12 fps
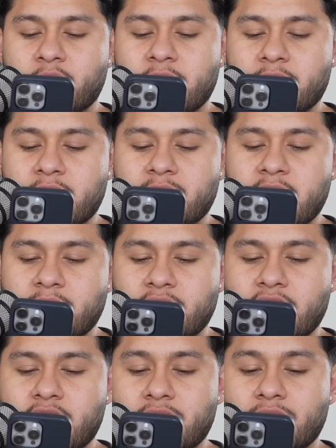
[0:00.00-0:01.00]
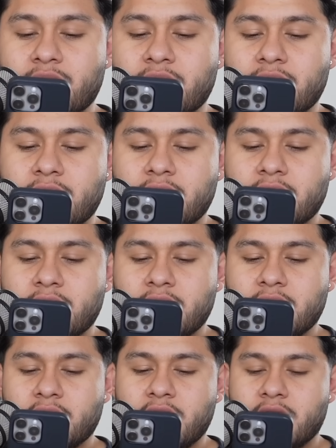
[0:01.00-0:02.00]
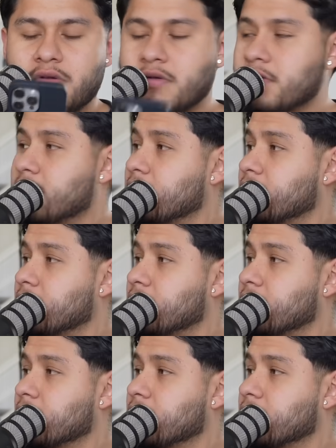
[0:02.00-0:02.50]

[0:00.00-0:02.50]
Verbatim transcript: We remember you, girl.